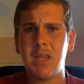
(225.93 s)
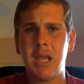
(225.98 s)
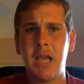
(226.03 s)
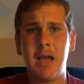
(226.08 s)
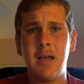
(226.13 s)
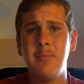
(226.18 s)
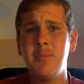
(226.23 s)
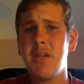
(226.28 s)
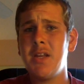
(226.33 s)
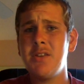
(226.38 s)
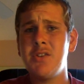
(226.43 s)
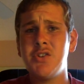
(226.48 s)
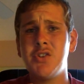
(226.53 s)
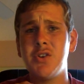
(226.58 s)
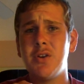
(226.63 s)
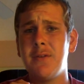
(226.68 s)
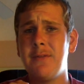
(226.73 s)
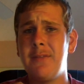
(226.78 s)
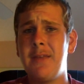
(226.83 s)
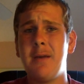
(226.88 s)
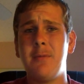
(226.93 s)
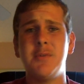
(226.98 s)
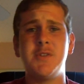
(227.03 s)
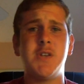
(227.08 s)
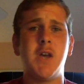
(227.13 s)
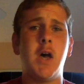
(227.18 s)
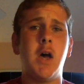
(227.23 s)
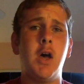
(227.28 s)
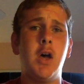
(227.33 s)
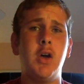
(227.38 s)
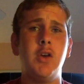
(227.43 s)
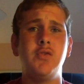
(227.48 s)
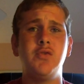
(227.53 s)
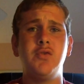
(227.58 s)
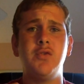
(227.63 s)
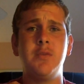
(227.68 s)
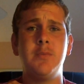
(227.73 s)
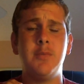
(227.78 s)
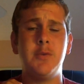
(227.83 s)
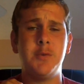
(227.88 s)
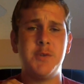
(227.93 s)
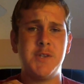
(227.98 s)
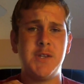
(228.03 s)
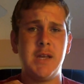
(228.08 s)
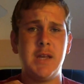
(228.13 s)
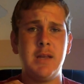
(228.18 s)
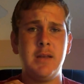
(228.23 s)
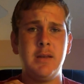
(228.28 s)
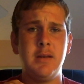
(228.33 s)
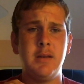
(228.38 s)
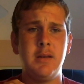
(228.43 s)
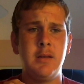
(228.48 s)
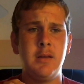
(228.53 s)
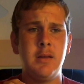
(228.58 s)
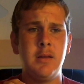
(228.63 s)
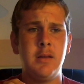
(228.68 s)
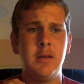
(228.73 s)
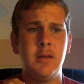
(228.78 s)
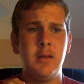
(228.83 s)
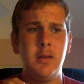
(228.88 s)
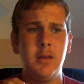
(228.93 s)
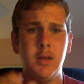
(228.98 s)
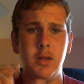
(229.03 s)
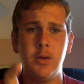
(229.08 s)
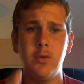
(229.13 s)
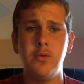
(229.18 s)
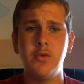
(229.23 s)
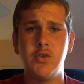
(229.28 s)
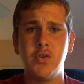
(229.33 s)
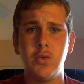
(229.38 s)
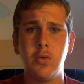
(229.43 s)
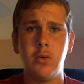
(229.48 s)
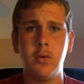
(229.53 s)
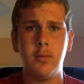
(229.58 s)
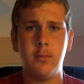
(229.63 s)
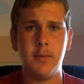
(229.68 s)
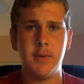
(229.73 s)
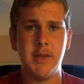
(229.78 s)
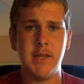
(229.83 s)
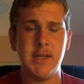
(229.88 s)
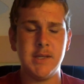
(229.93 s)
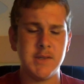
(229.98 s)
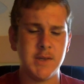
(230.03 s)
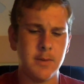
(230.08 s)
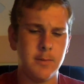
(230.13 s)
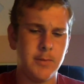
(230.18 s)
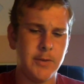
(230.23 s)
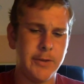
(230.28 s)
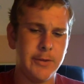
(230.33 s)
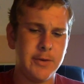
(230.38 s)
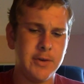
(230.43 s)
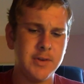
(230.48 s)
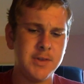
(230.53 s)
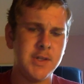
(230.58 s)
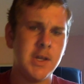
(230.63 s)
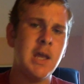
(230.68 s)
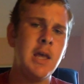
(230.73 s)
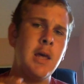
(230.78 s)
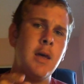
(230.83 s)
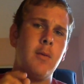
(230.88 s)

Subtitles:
I'm not sure if that was 100% usual with these computers.